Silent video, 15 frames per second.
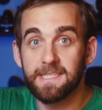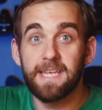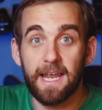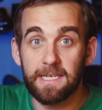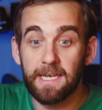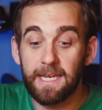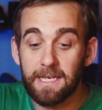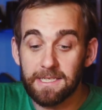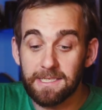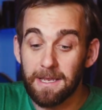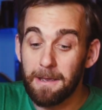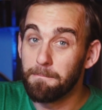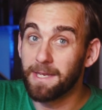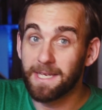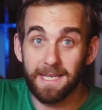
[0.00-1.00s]
techniques
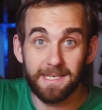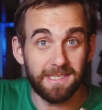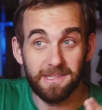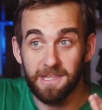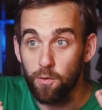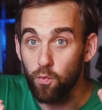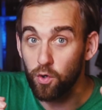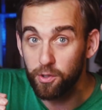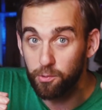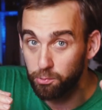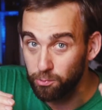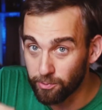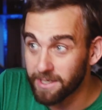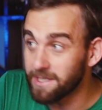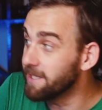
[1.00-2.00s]
because they work
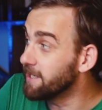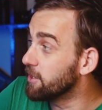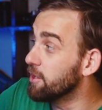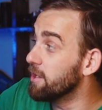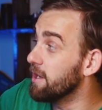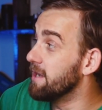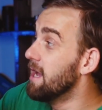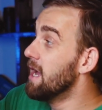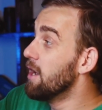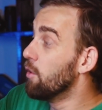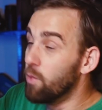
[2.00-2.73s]
really good